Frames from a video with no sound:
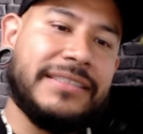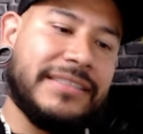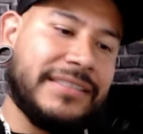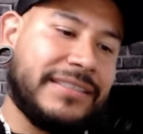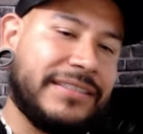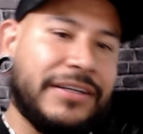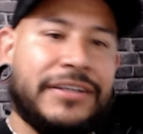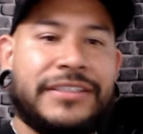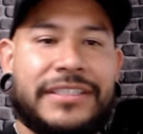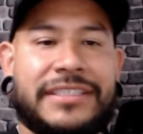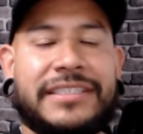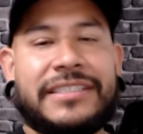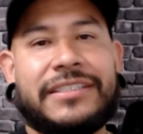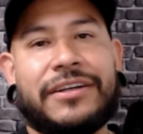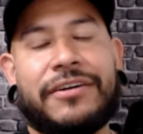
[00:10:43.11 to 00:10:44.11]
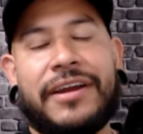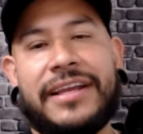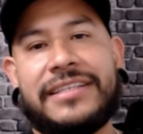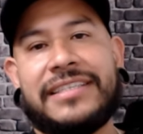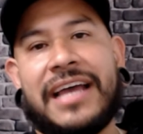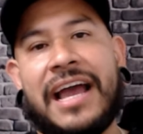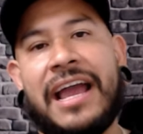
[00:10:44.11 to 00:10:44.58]
Sturgis is a
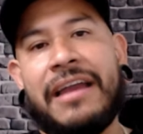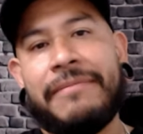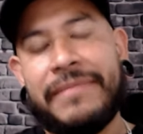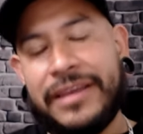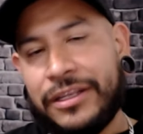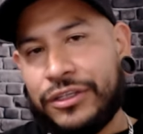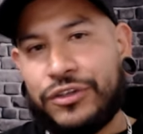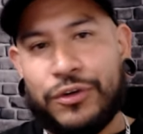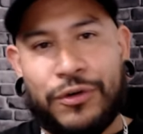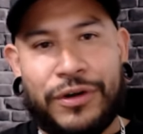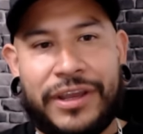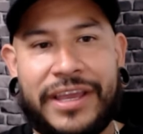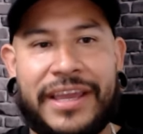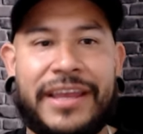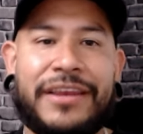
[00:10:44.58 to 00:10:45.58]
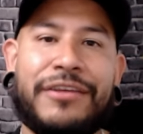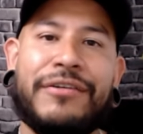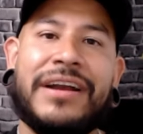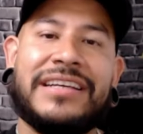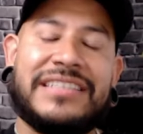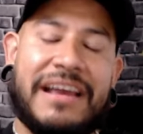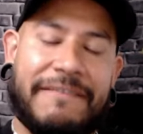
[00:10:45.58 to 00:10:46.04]
great time. Enjoy it. You
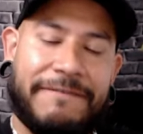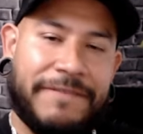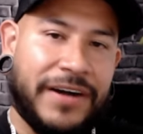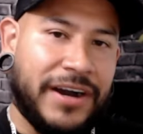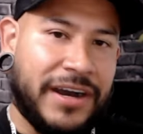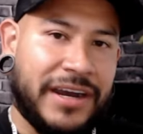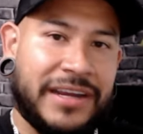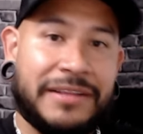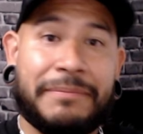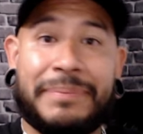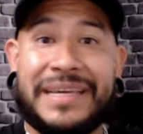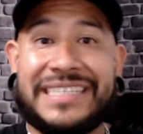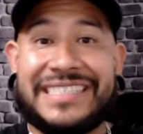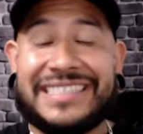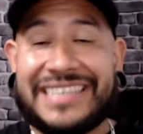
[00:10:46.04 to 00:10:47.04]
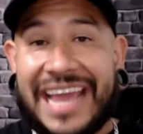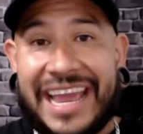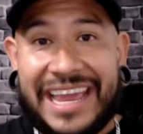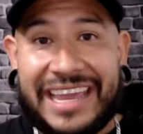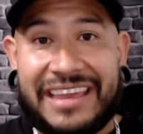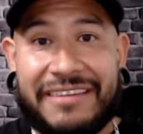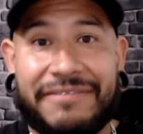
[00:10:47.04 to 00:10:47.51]
guys have fun. Be
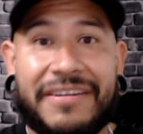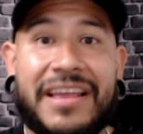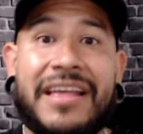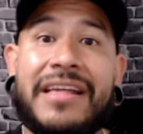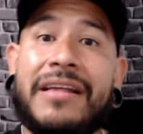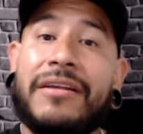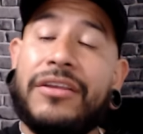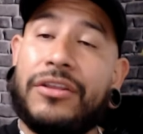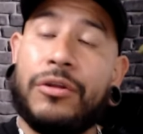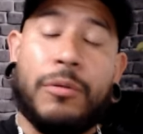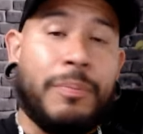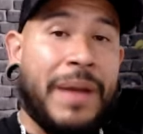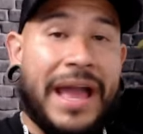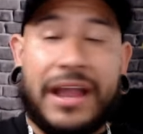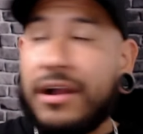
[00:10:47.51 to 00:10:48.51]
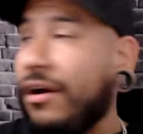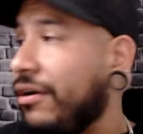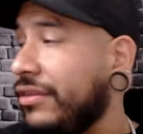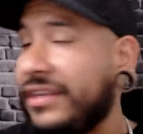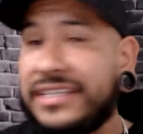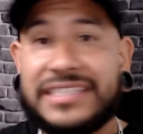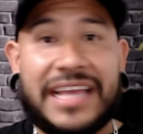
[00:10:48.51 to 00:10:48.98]
safe. You know, pack all
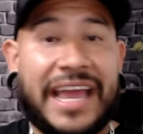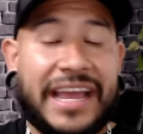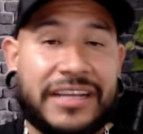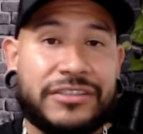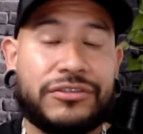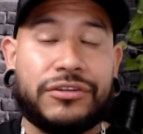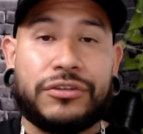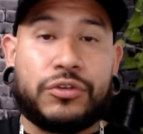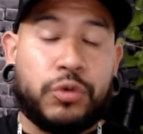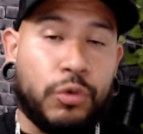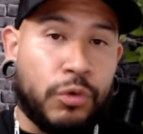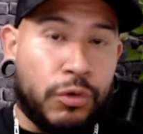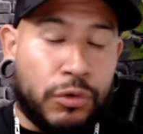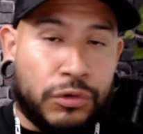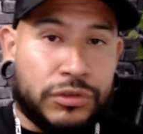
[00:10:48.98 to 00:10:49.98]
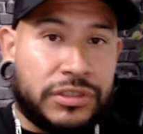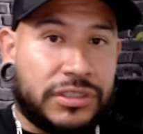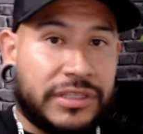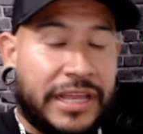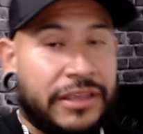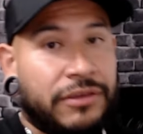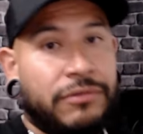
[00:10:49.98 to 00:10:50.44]
these extra tools
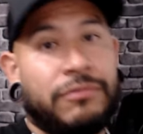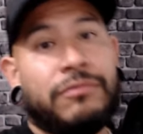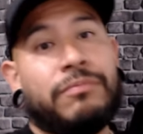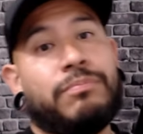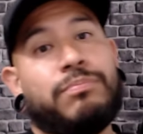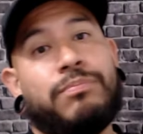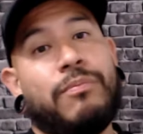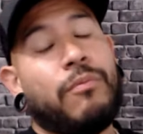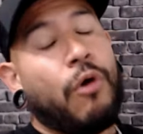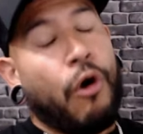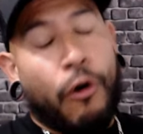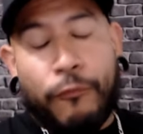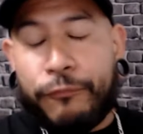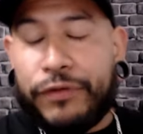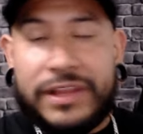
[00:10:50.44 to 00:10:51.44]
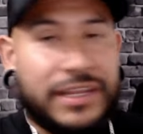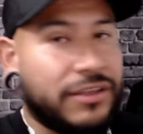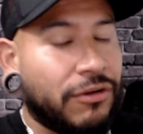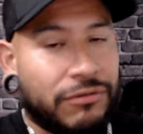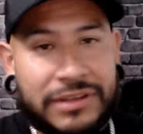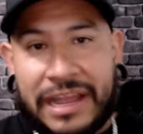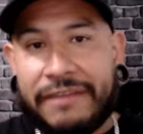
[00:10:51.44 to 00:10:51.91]
that you hopefully
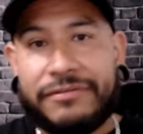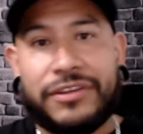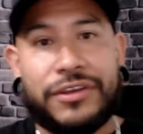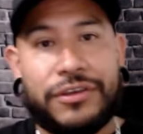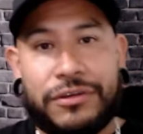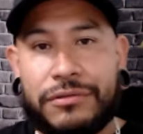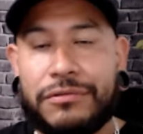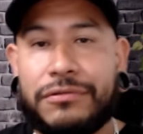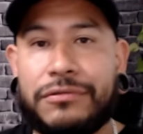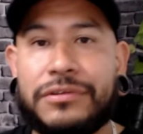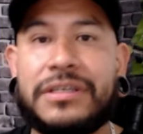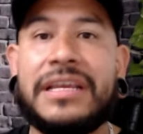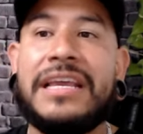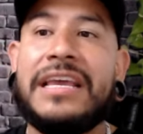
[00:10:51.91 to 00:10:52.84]
don't have to use.